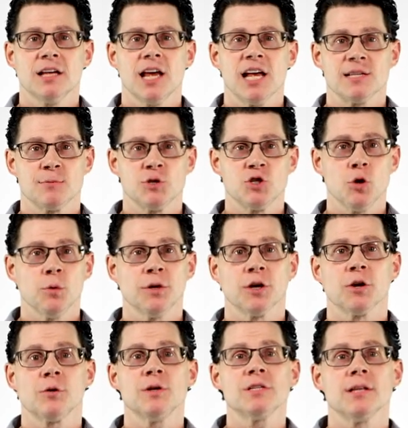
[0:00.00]
has been shown to
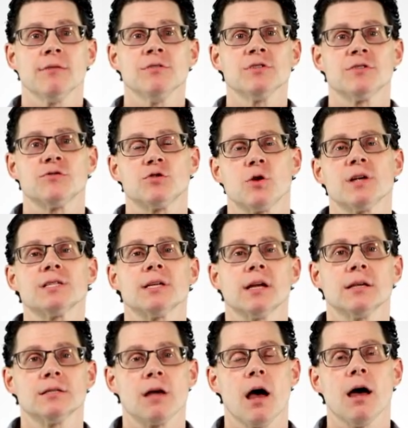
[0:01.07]
increase levels of stress and
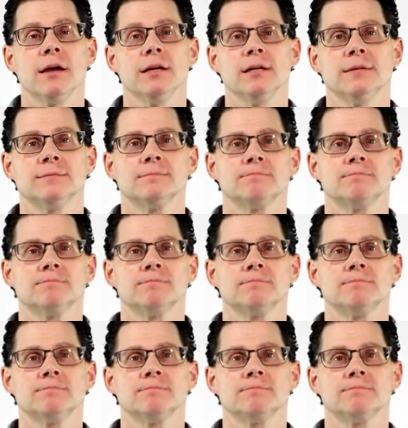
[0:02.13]
anxiety.